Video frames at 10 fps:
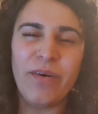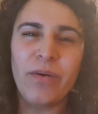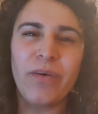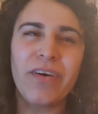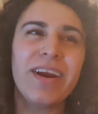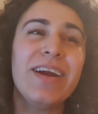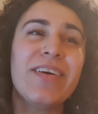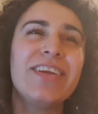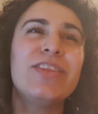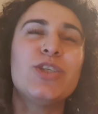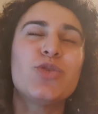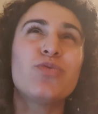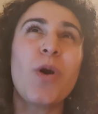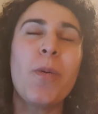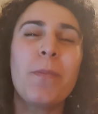Or the
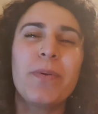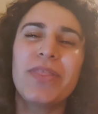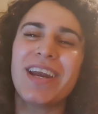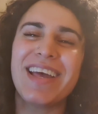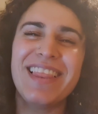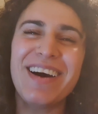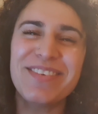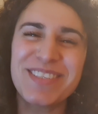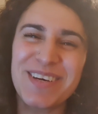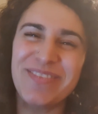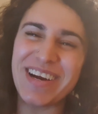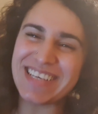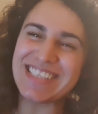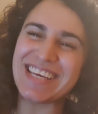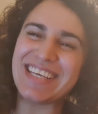trope that I love so
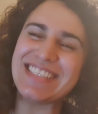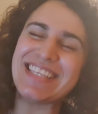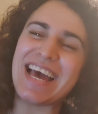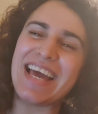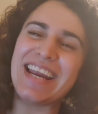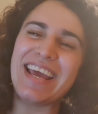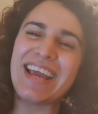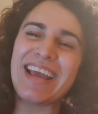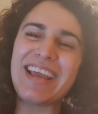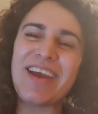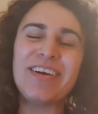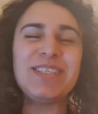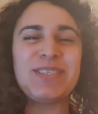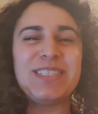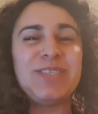much is that a
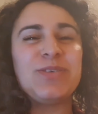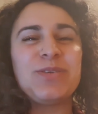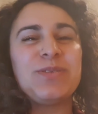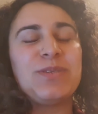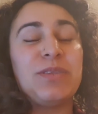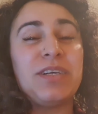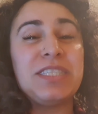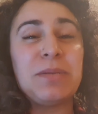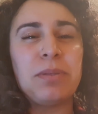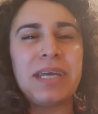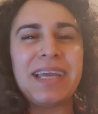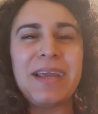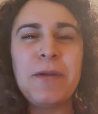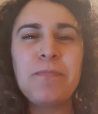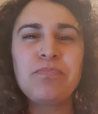character is introduced to their sibling,
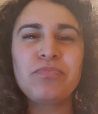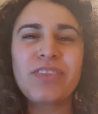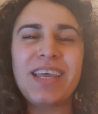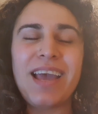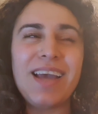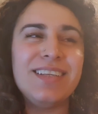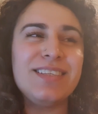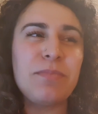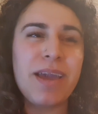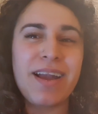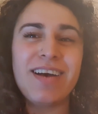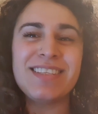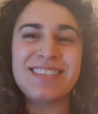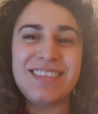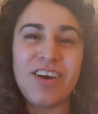and to make
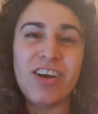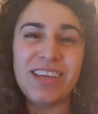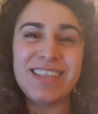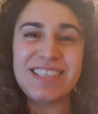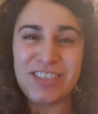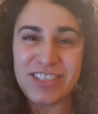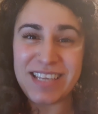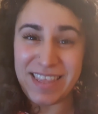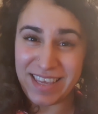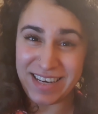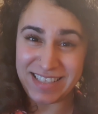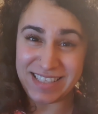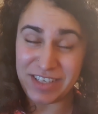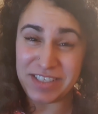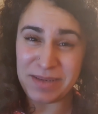us, the audience, understand that it's
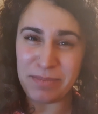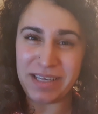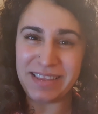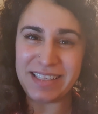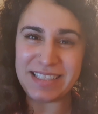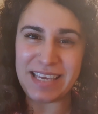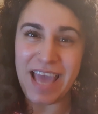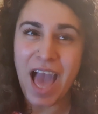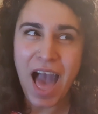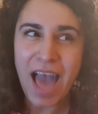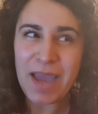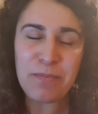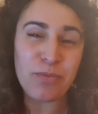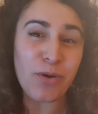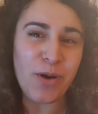their sibling, they say, "Hi,
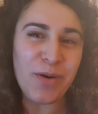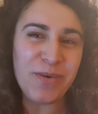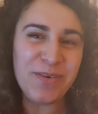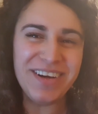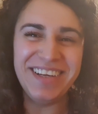bro.